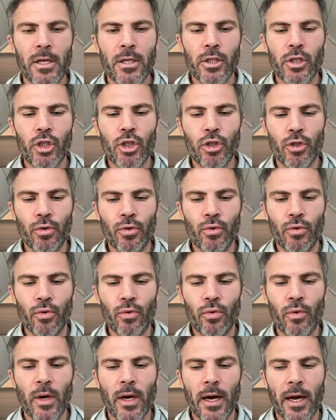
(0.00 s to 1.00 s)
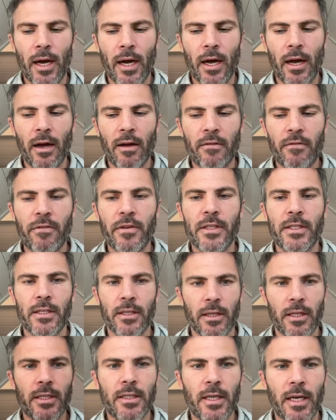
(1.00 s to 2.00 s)
to
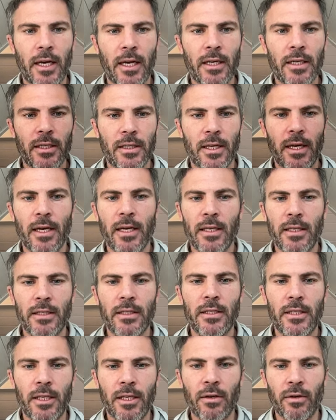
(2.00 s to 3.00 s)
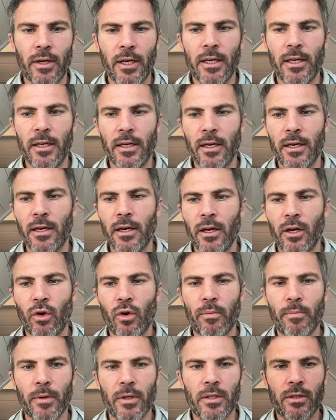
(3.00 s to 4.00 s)
facilitate than getting a
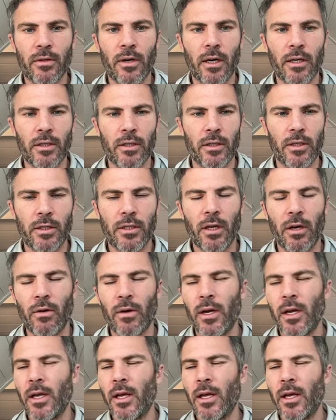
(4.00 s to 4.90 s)
corporate structure. So